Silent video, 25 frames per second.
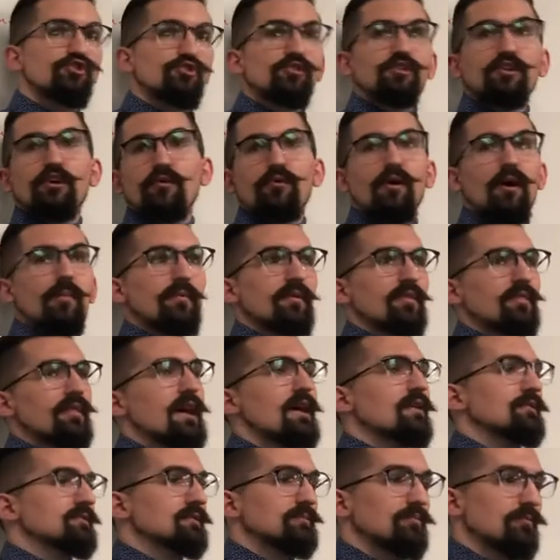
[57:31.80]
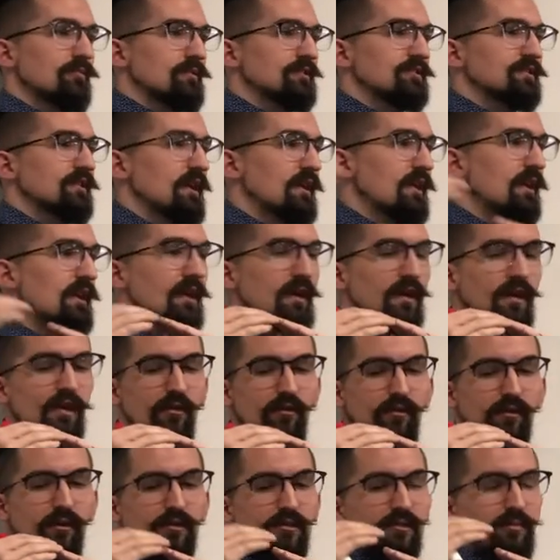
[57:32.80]
go up a thousand percent, it
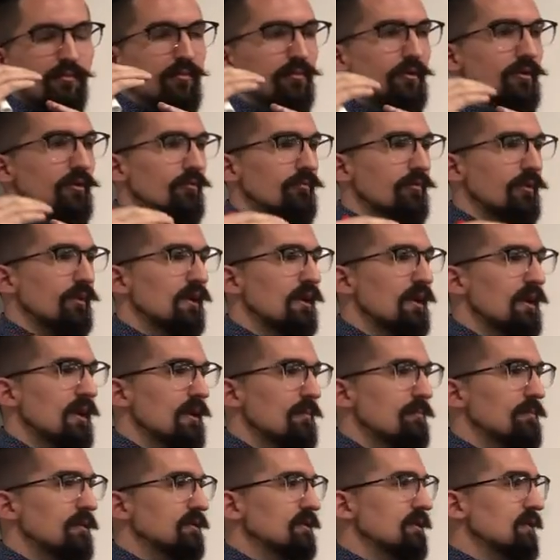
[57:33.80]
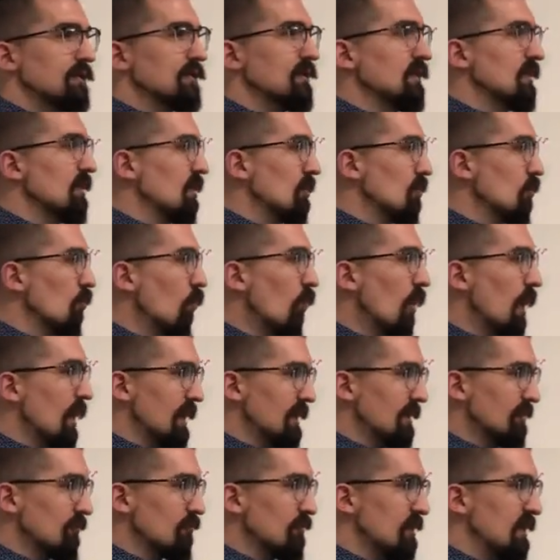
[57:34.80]
only goes up a little bit. But the
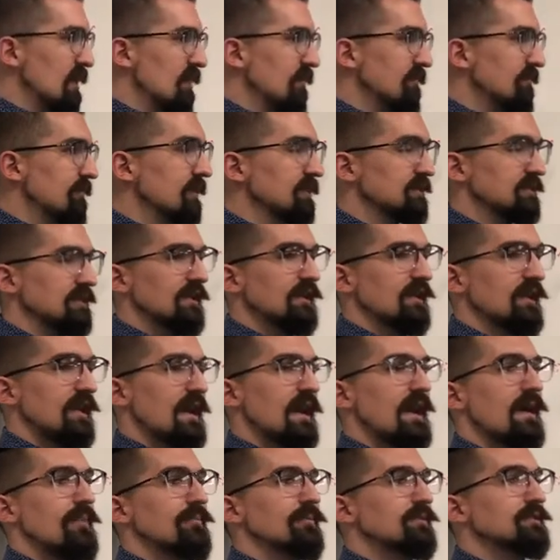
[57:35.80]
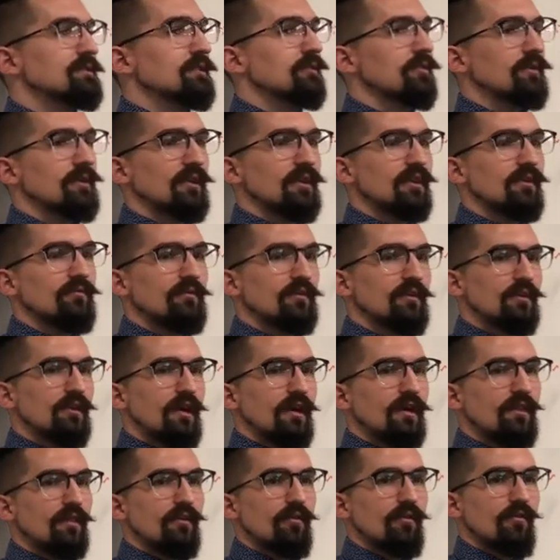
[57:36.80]
wide array of things that can happen to you on a given
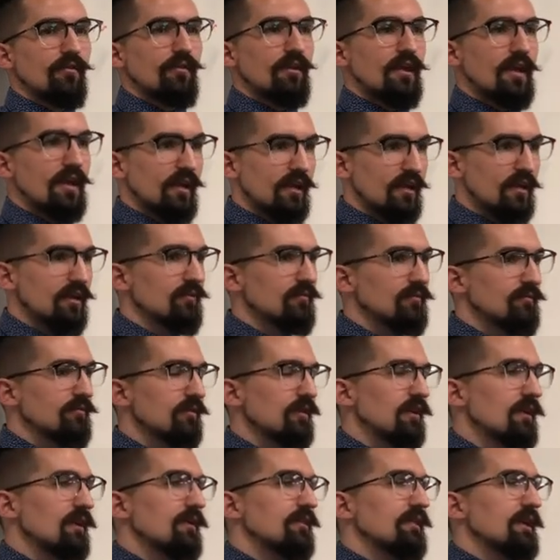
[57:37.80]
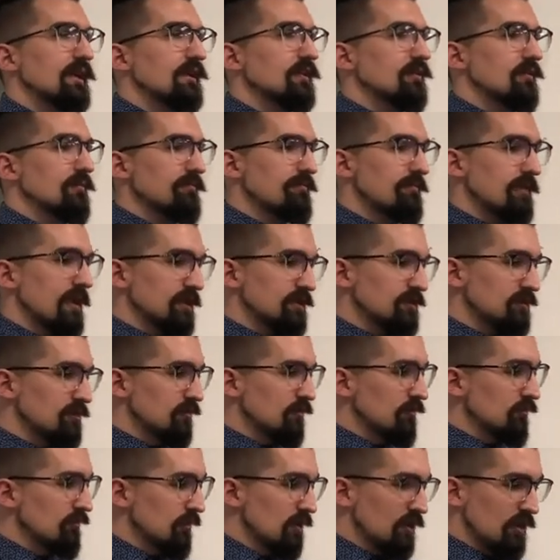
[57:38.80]
day that are negative, that could affect
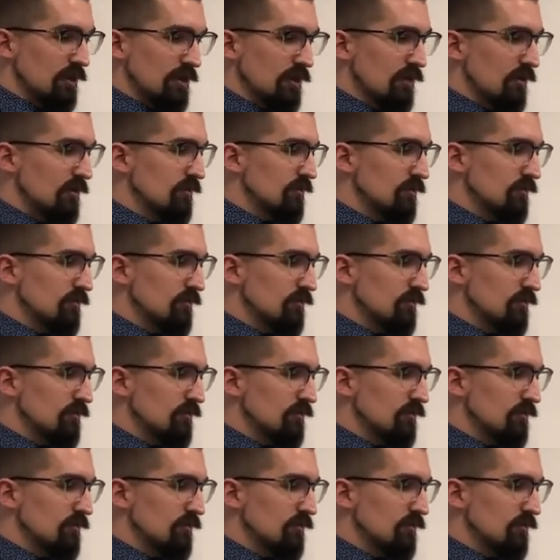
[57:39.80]
you uh,